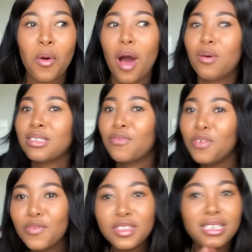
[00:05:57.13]
I was a
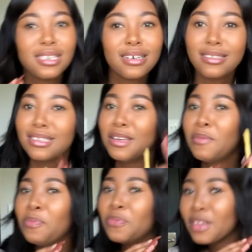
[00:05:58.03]
50, 60,
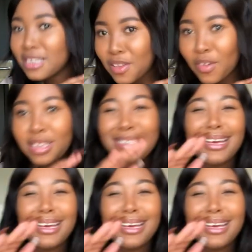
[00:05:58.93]
70,